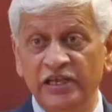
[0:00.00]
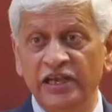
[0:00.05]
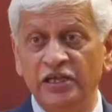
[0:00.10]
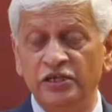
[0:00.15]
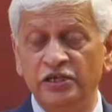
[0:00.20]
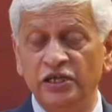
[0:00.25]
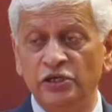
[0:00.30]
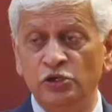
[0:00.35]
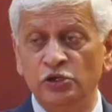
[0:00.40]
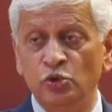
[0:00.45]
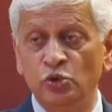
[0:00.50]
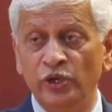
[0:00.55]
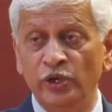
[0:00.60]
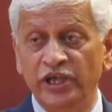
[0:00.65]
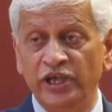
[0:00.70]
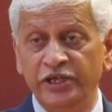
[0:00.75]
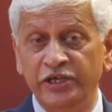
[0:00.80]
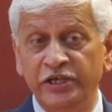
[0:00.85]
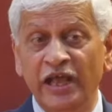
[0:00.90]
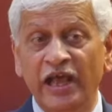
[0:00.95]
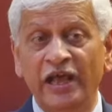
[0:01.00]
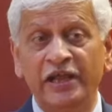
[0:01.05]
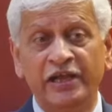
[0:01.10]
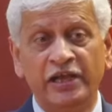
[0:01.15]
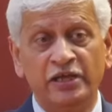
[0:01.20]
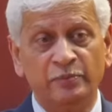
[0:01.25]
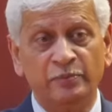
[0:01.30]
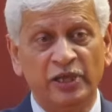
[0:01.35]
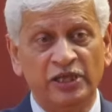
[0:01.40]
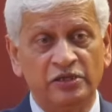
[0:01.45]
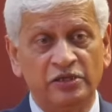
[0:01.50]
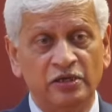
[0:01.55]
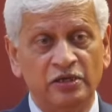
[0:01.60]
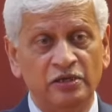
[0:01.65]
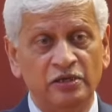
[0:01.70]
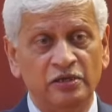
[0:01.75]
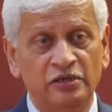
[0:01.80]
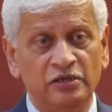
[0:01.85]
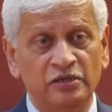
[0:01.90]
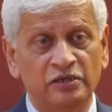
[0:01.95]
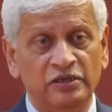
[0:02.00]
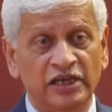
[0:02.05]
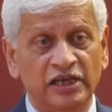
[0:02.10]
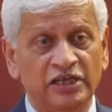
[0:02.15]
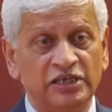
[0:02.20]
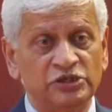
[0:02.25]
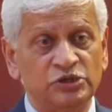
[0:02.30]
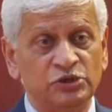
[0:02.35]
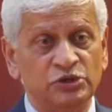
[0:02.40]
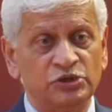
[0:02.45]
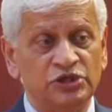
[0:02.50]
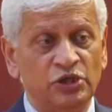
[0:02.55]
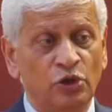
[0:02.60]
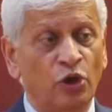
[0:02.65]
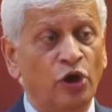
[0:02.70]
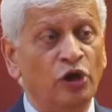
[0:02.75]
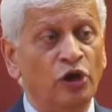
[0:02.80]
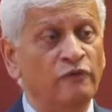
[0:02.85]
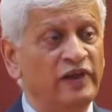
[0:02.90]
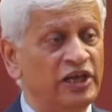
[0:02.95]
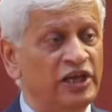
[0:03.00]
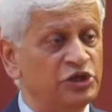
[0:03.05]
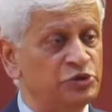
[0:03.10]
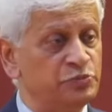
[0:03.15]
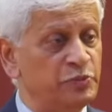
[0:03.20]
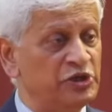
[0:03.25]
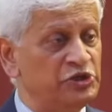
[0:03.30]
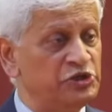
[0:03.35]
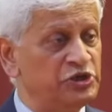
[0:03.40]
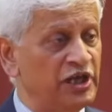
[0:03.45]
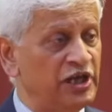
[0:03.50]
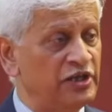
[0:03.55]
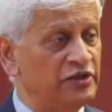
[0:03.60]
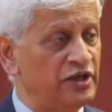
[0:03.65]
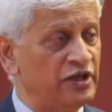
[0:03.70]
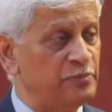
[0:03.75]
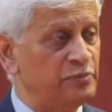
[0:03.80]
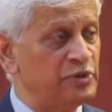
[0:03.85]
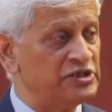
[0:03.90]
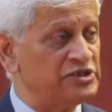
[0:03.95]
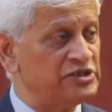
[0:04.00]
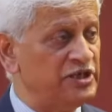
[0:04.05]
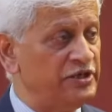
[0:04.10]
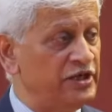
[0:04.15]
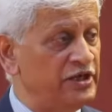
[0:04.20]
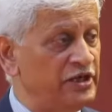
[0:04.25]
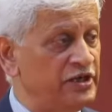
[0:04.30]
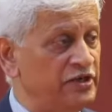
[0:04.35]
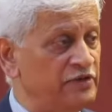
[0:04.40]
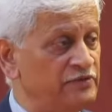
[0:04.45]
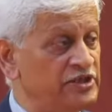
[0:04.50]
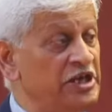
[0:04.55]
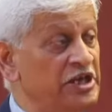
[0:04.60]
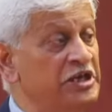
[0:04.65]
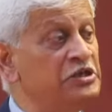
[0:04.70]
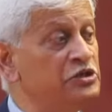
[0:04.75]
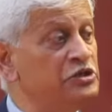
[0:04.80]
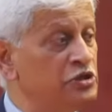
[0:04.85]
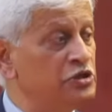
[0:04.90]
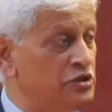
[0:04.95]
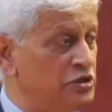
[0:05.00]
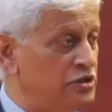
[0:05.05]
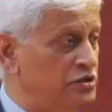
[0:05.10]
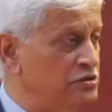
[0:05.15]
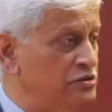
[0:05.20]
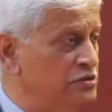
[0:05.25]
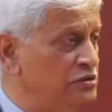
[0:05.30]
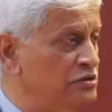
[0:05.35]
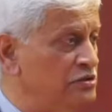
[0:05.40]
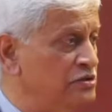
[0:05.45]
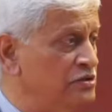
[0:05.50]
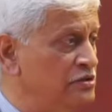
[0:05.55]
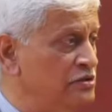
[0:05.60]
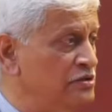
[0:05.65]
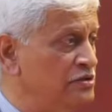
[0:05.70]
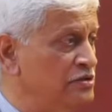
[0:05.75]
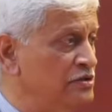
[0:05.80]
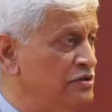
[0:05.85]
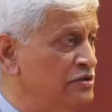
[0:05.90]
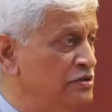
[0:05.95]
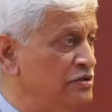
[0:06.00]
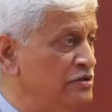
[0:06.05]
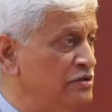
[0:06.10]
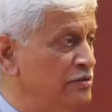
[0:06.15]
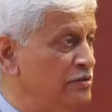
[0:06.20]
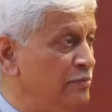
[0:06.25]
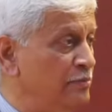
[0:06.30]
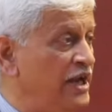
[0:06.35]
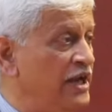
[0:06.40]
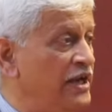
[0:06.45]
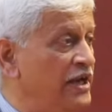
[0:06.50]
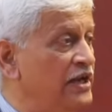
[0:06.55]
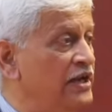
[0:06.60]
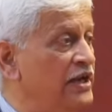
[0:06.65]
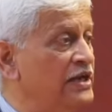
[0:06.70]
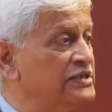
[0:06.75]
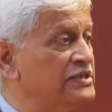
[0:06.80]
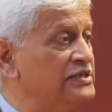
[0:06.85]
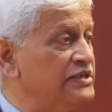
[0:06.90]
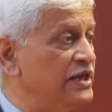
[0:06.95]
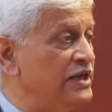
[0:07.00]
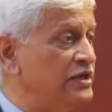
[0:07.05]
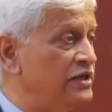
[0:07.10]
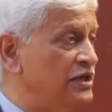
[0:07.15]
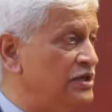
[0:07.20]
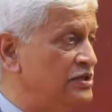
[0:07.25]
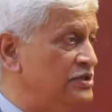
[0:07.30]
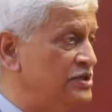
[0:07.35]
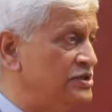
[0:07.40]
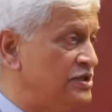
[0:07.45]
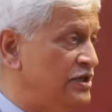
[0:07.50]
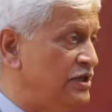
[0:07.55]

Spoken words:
be elected through indirect method. That is to say, all village panchayat representatives in turn may elect state